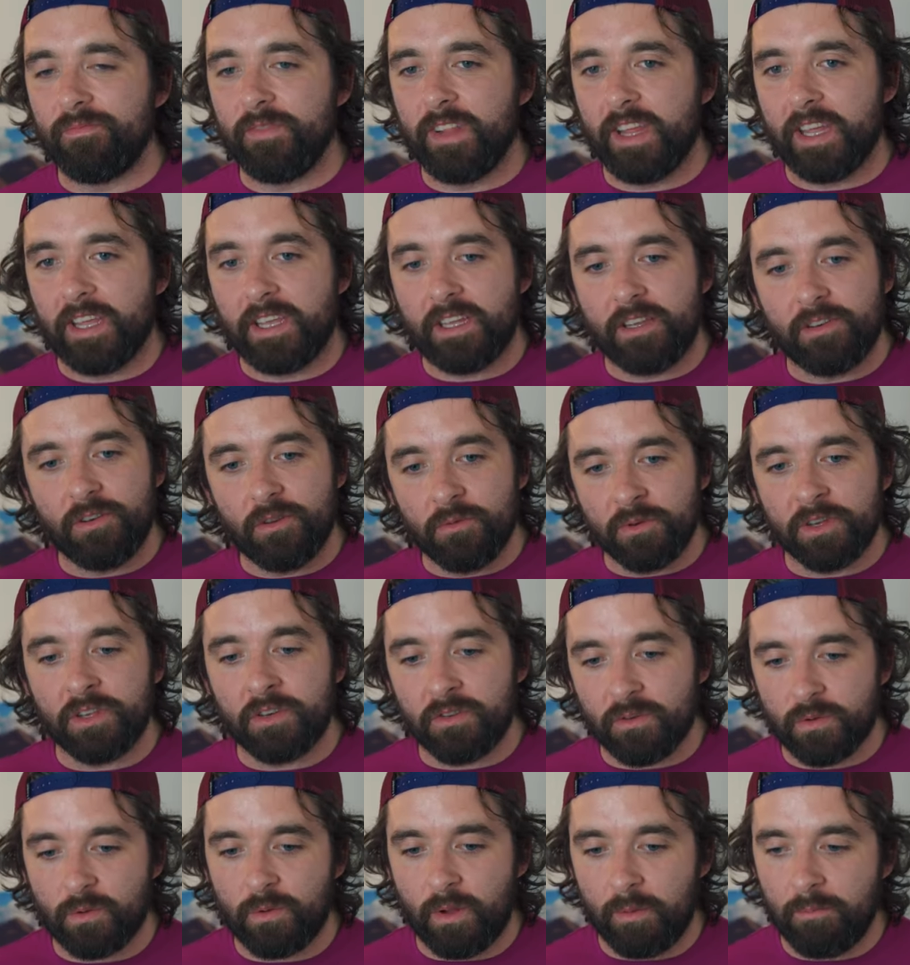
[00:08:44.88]
like, knowing
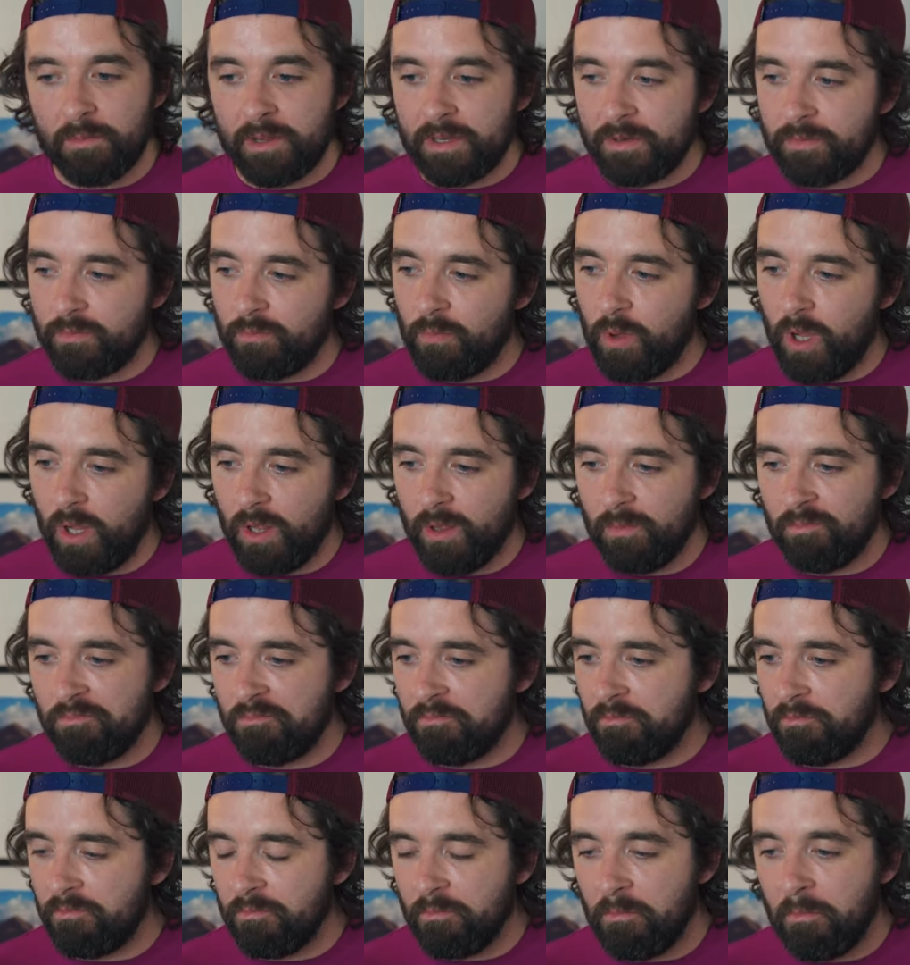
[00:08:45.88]
your equipment will
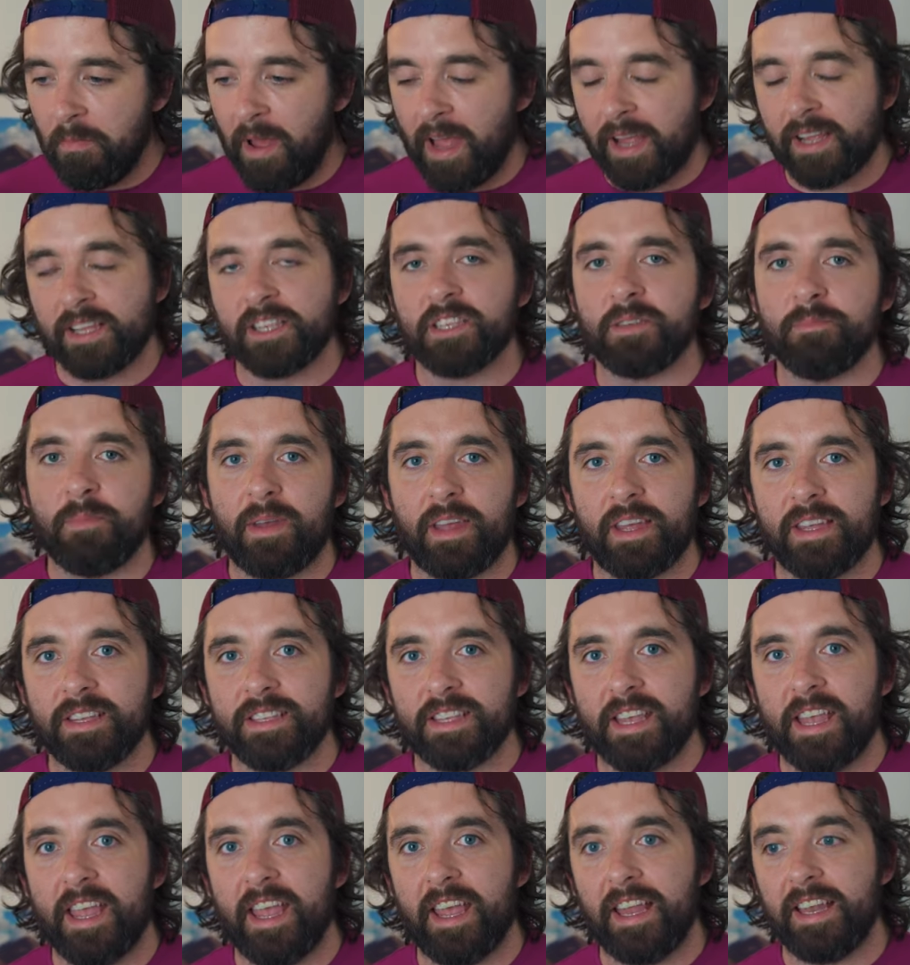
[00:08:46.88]

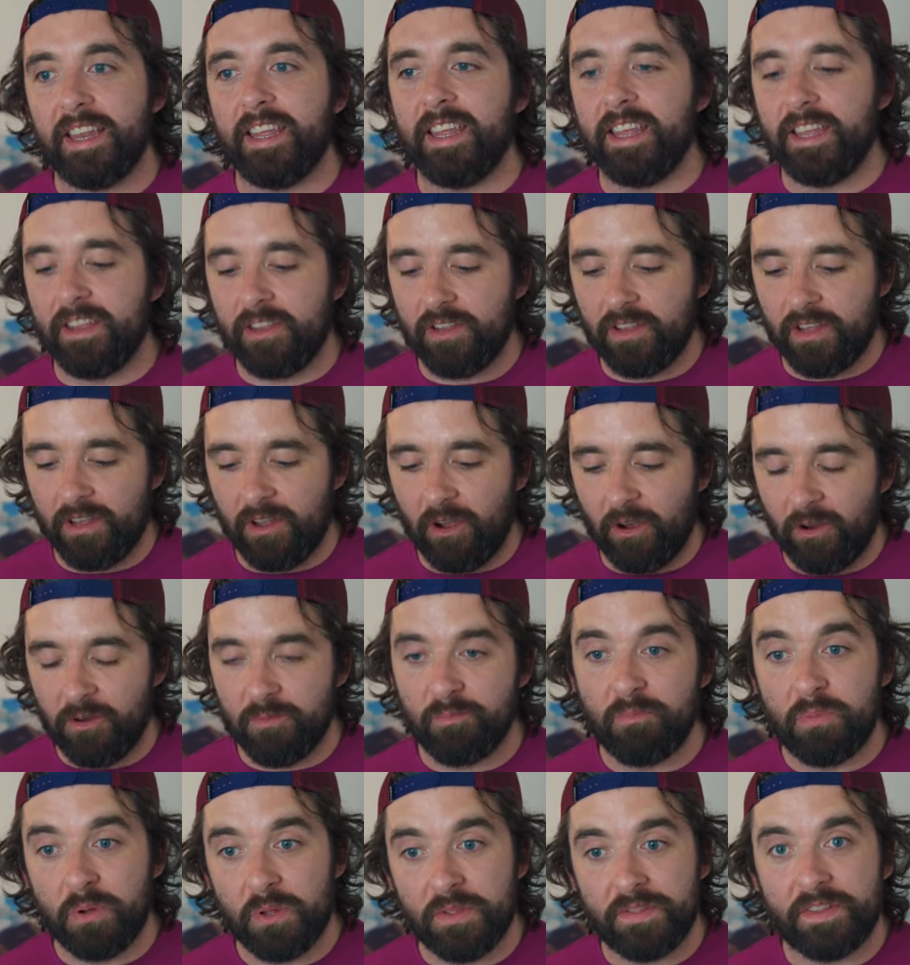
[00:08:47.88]
maximize any
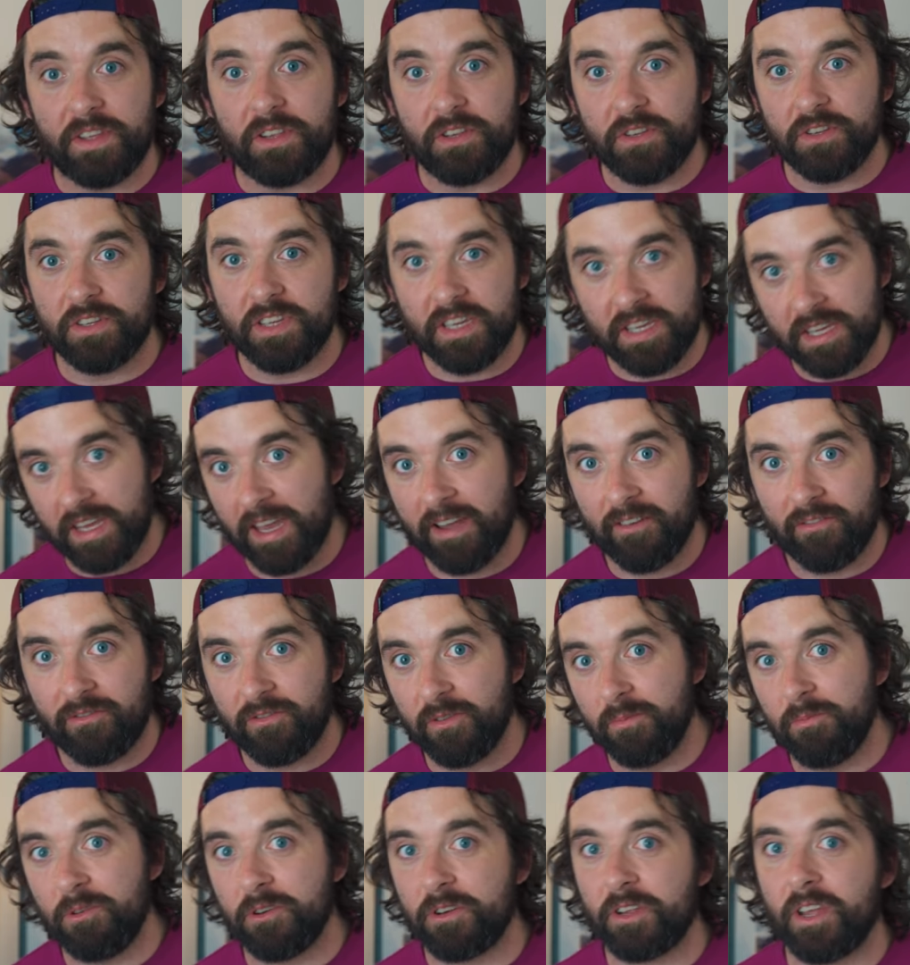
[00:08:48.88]
output that you can get
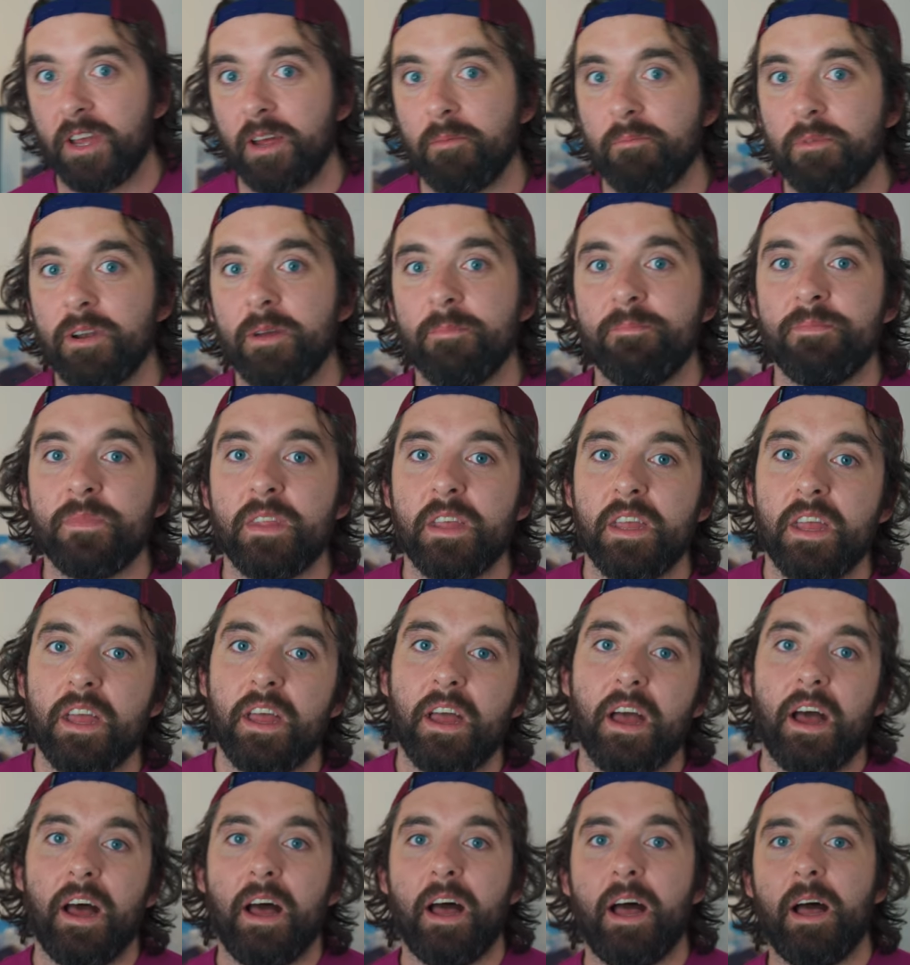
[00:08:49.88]
from your camera,
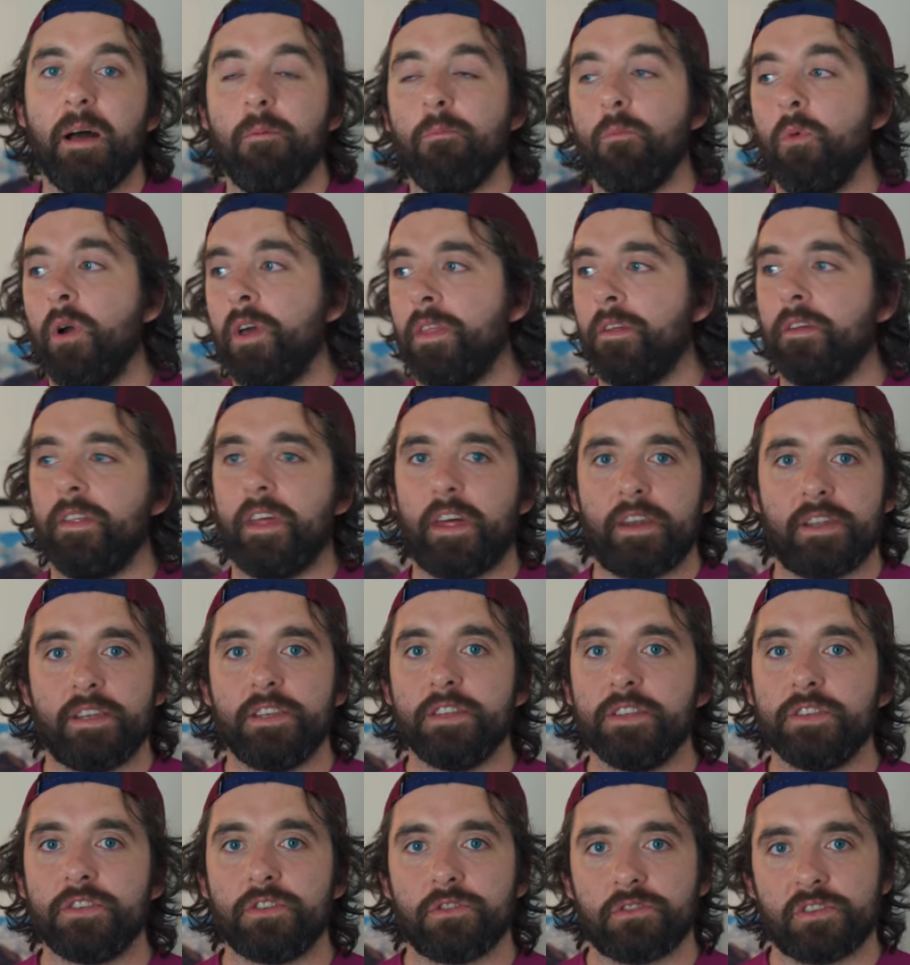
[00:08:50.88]
whether that
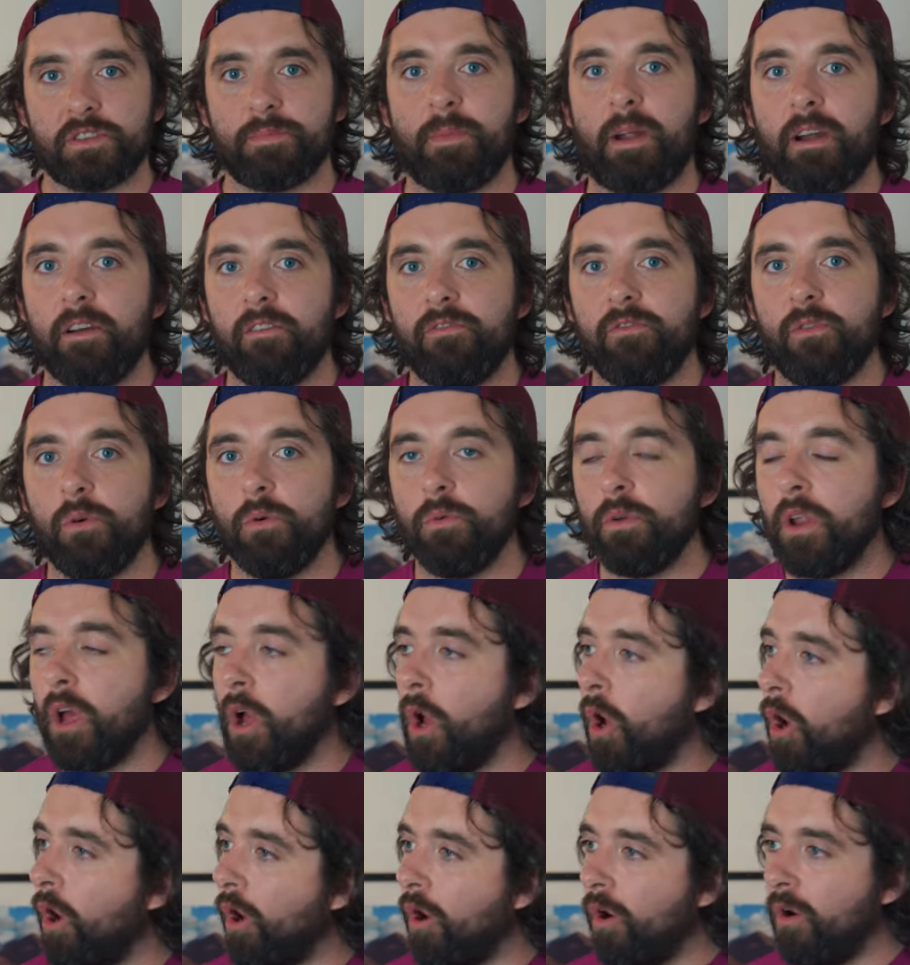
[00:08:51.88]
is your smartphone,
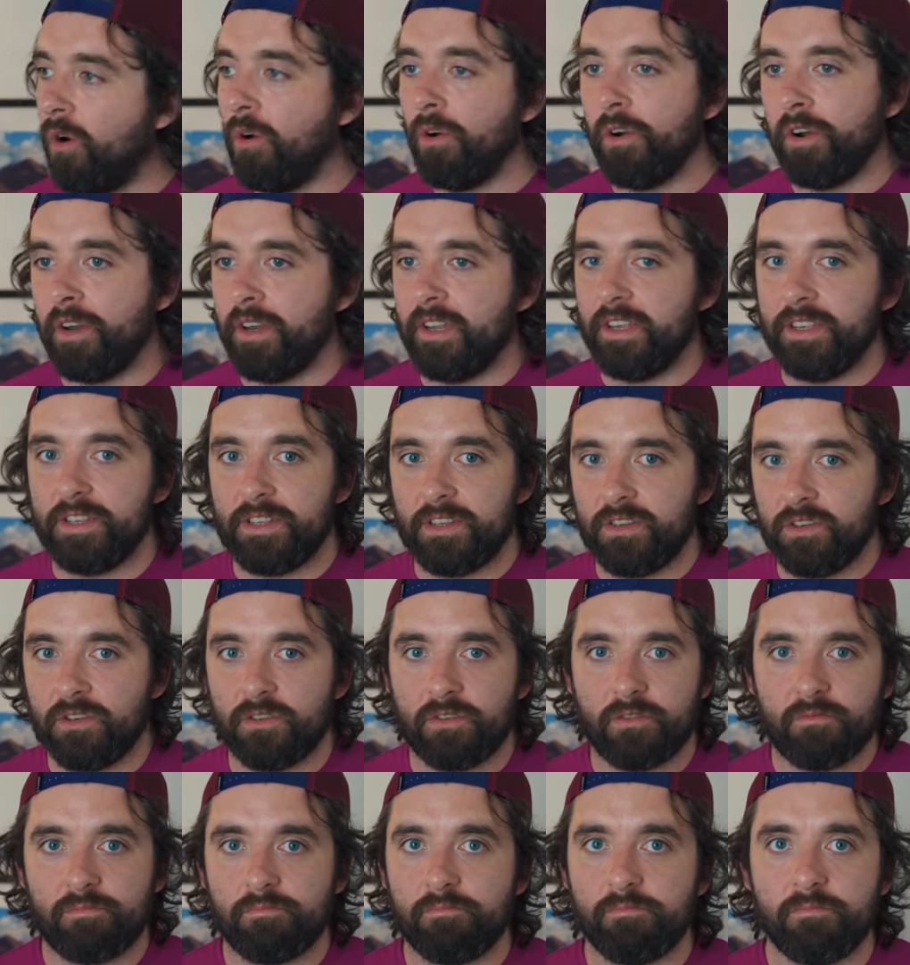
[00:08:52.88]
or it is
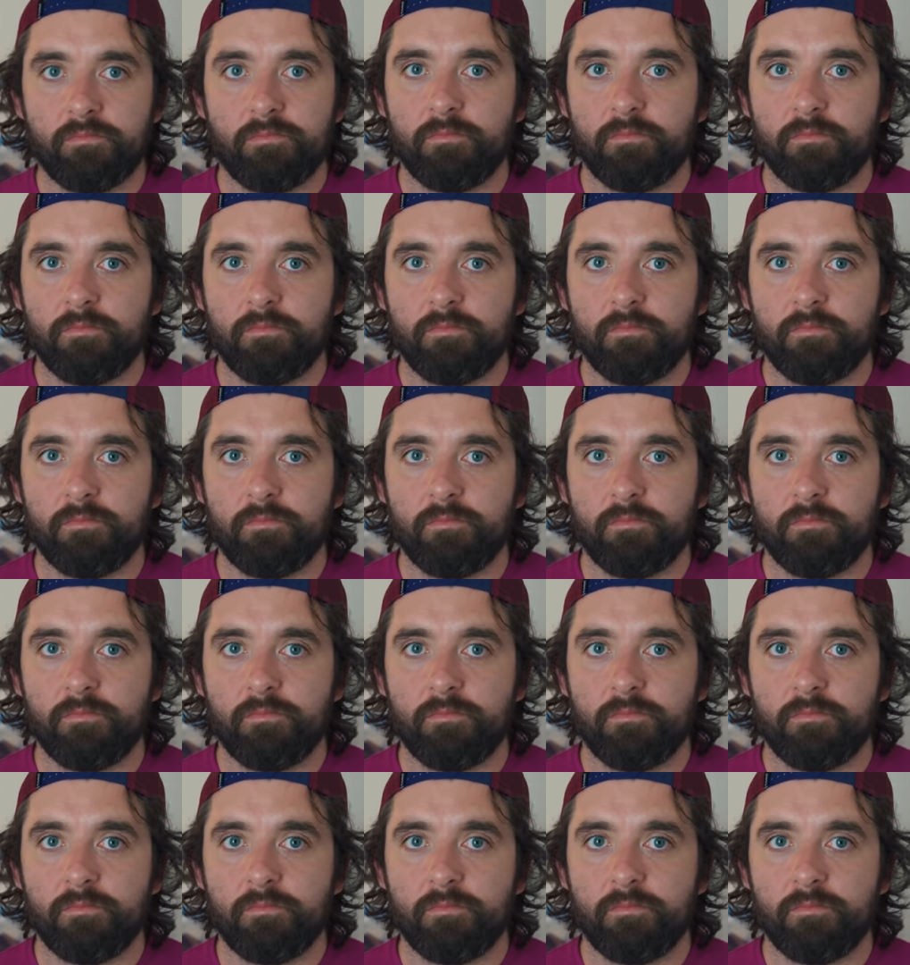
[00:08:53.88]
your